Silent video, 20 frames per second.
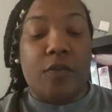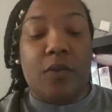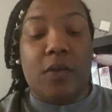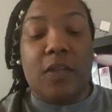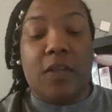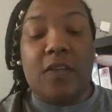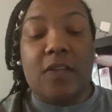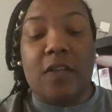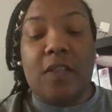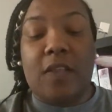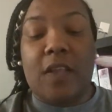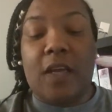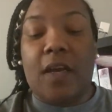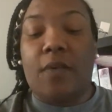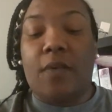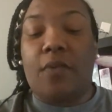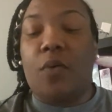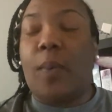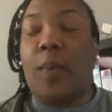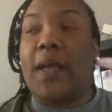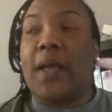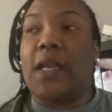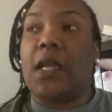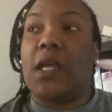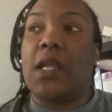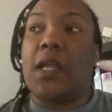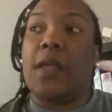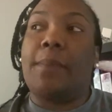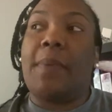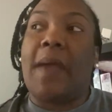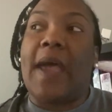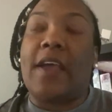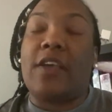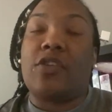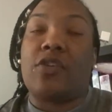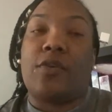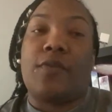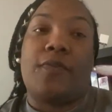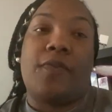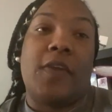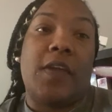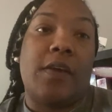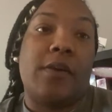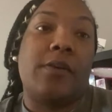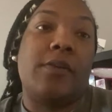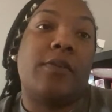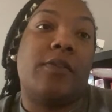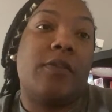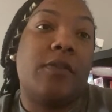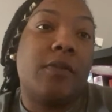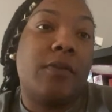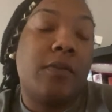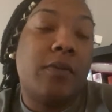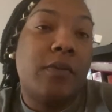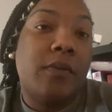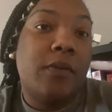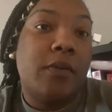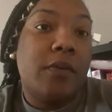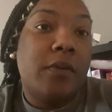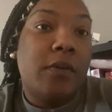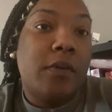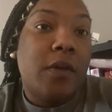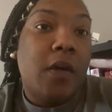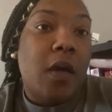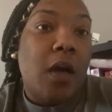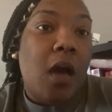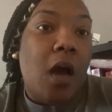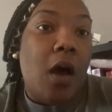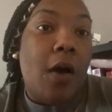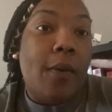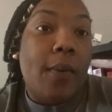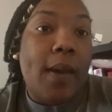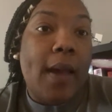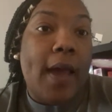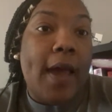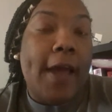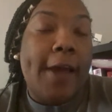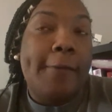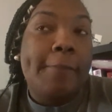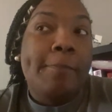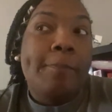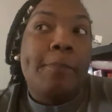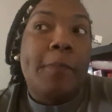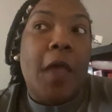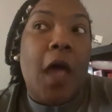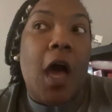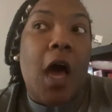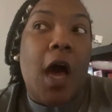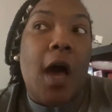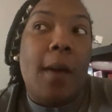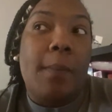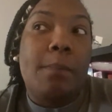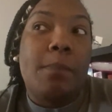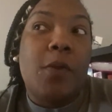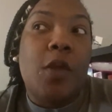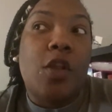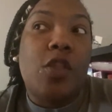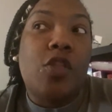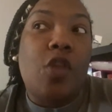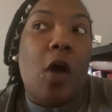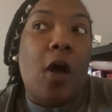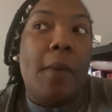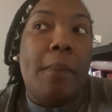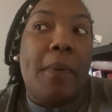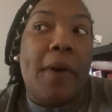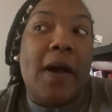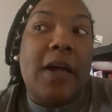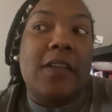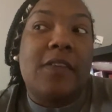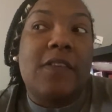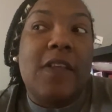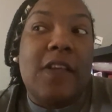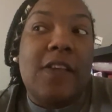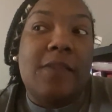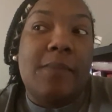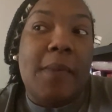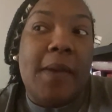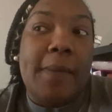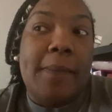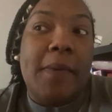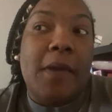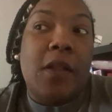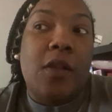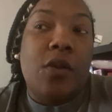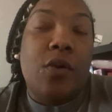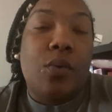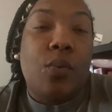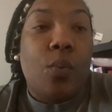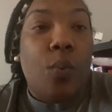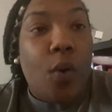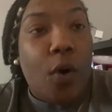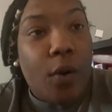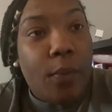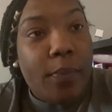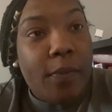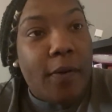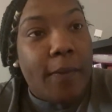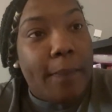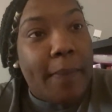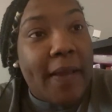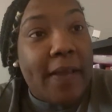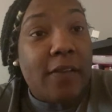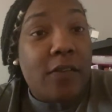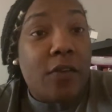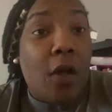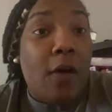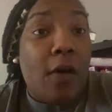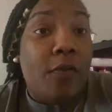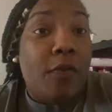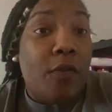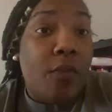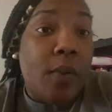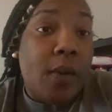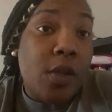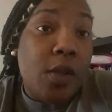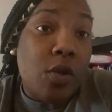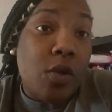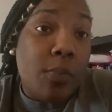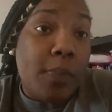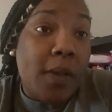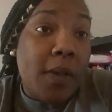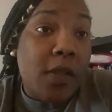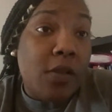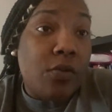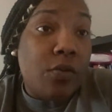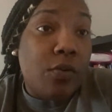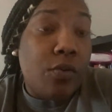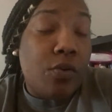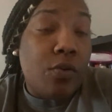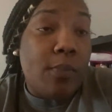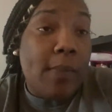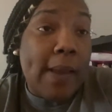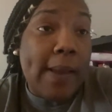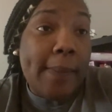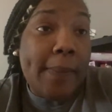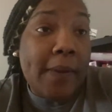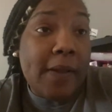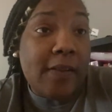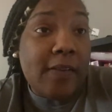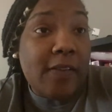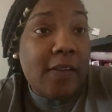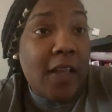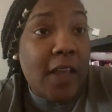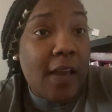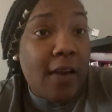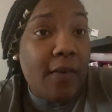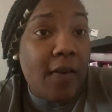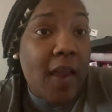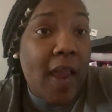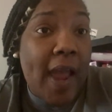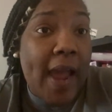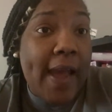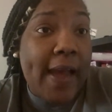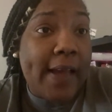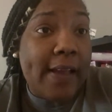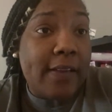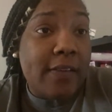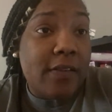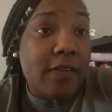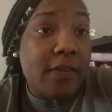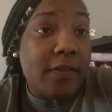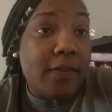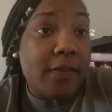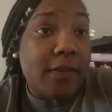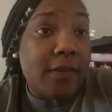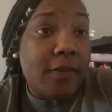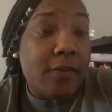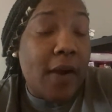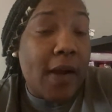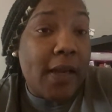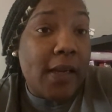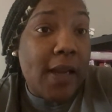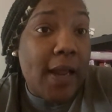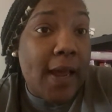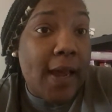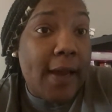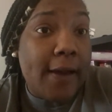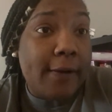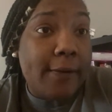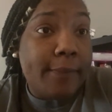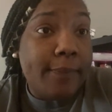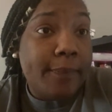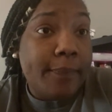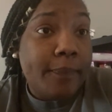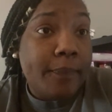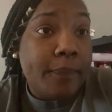You need to think of a way to get past your fears. Okay? Your thought process may be a little warped based off of what you've been through. You may be a scary ass right now.